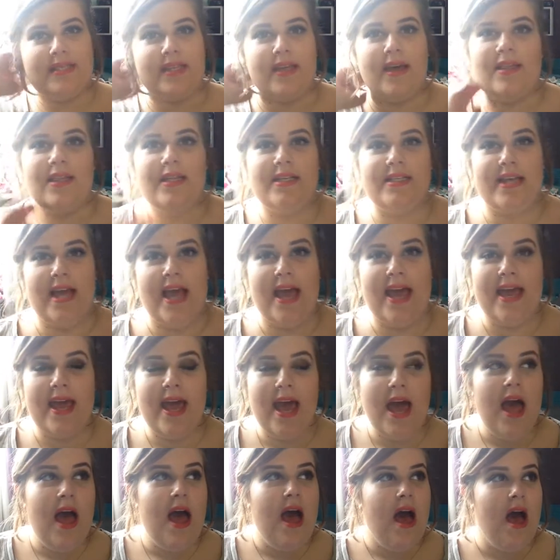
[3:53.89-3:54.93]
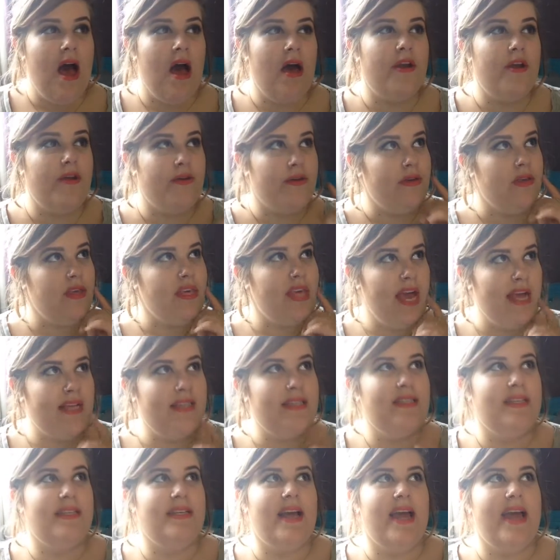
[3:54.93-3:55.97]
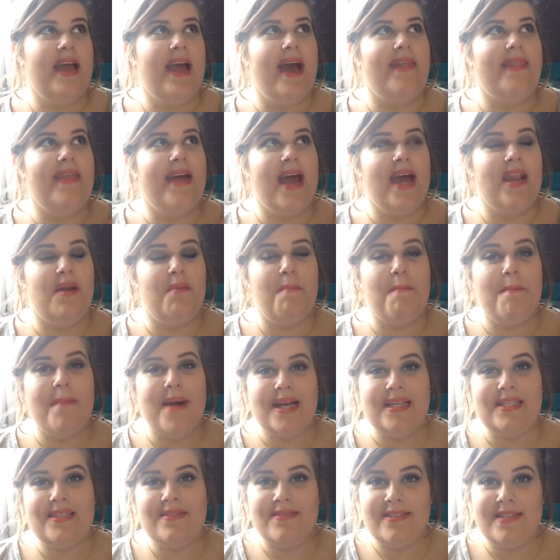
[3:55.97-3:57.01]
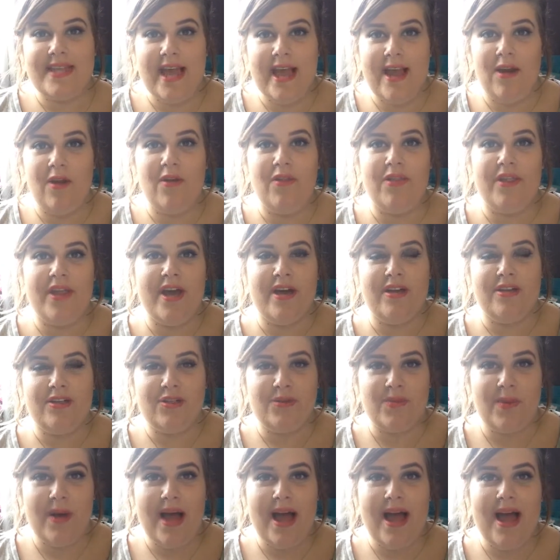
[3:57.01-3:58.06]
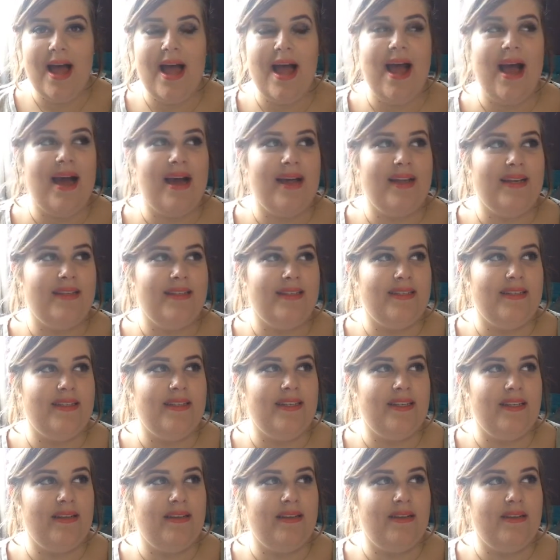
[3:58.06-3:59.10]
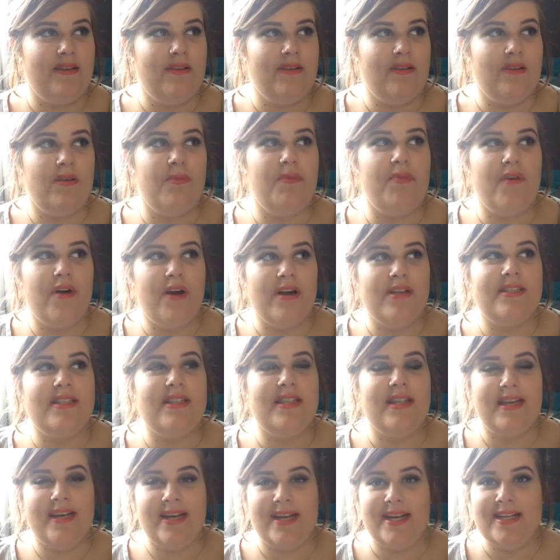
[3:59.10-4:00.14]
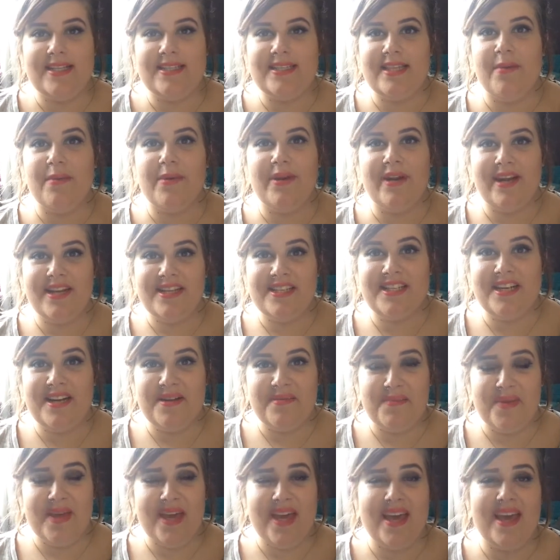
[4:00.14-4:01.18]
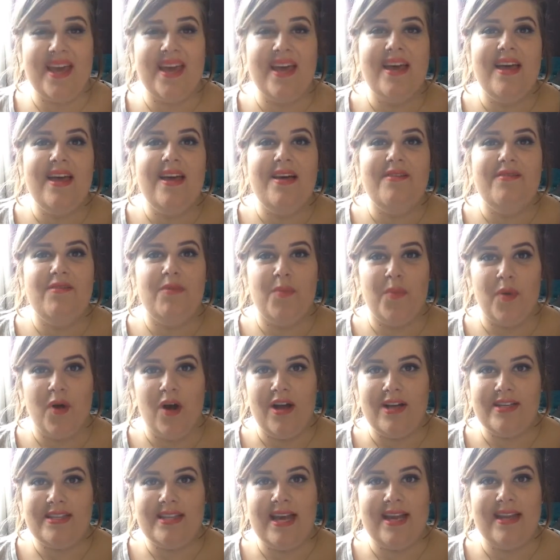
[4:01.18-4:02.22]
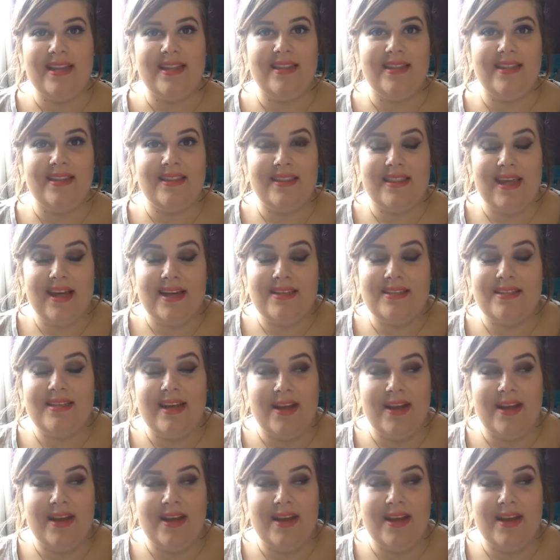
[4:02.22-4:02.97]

the other day, yesterday, and they had a massive sale on the underwear and on the bras and the knickers, and they were 99p for bras, and that's